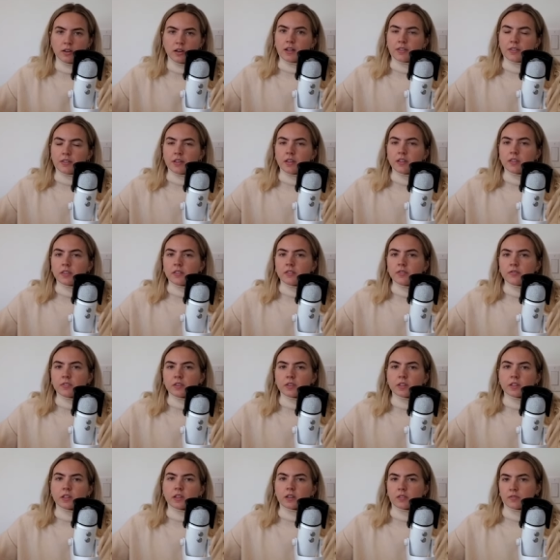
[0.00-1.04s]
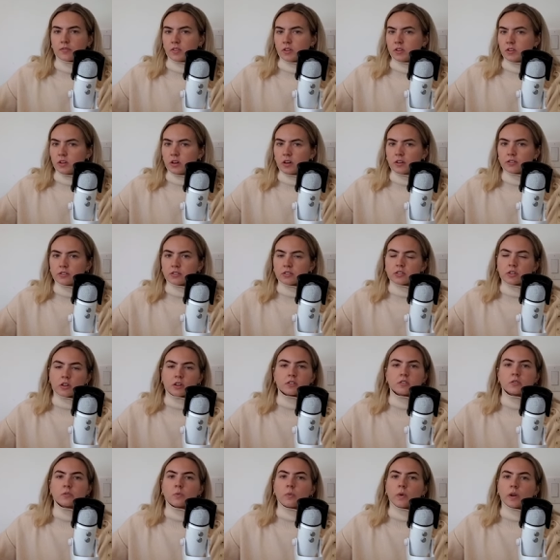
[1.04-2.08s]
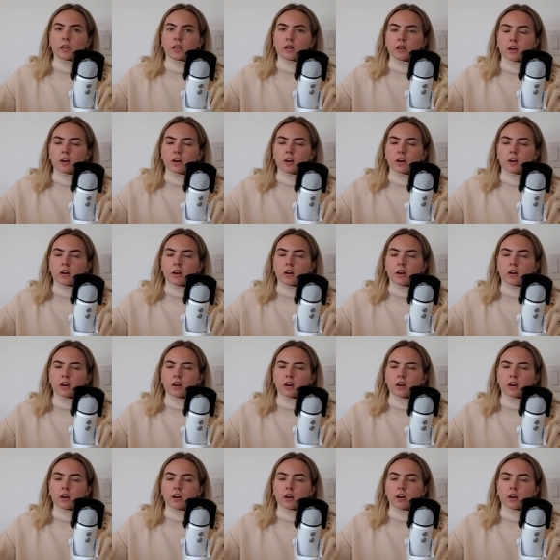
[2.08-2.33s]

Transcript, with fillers: I think the feeling of the non-stretch white